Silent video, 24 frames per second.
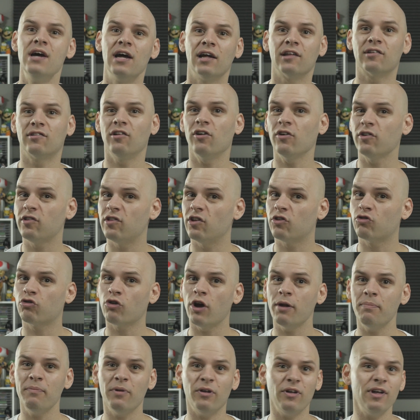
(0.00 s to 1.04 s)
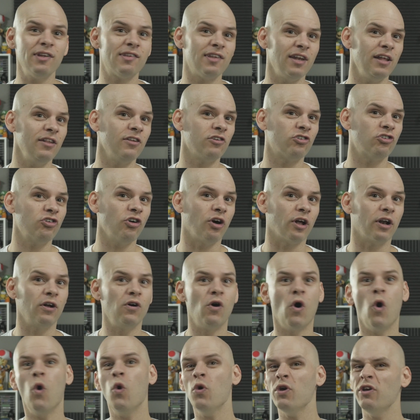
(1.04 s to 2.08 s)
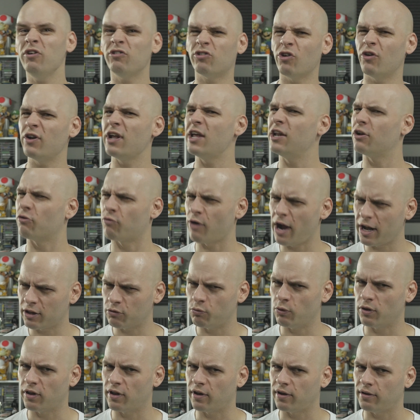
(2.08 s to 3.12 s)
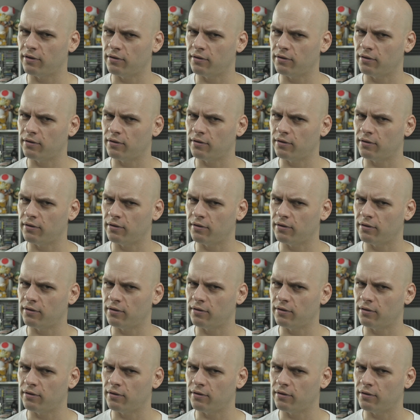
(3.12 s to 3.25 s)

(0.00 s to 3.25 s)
as long as the treadmill isn't in the shot, or you don't interact with it.